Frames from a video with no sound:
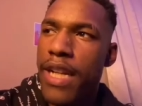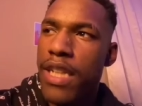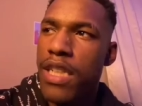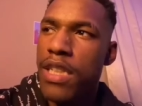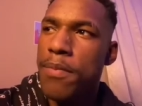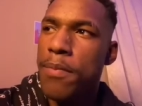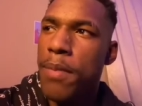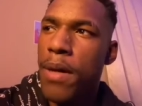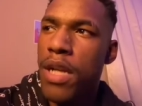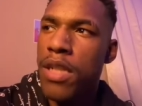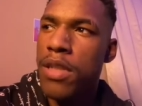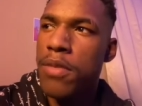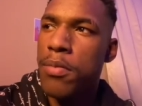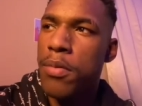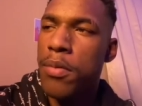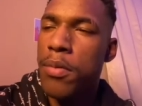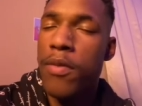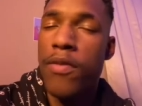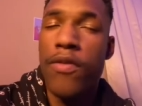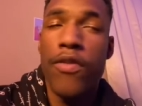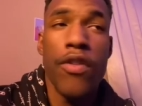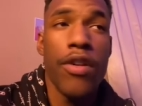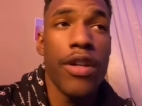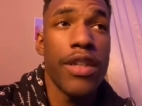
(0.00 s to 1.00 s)
is possible
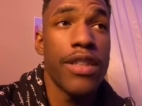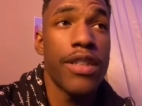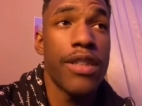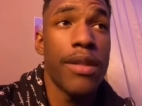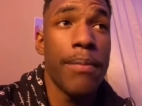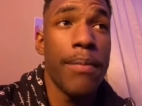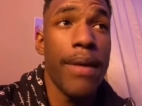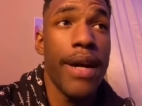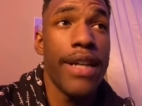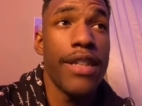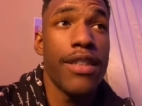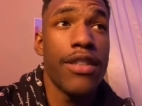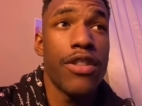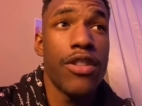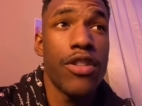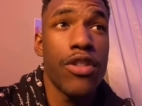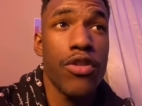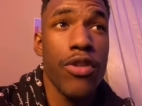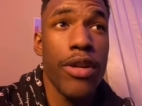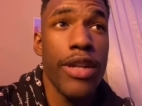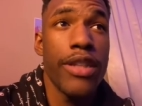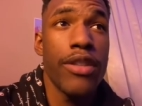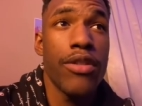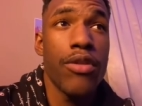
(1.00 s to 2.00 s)
for us to bite
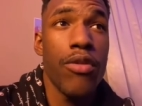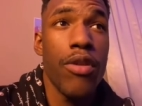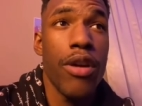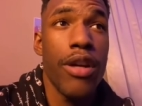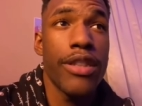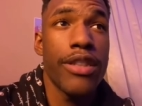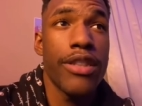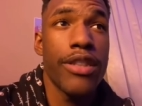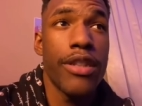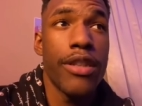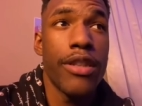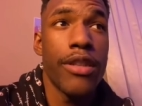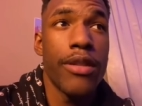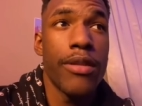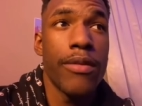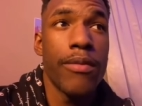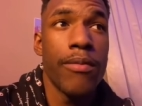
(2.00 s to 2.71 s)
straight through our tongue,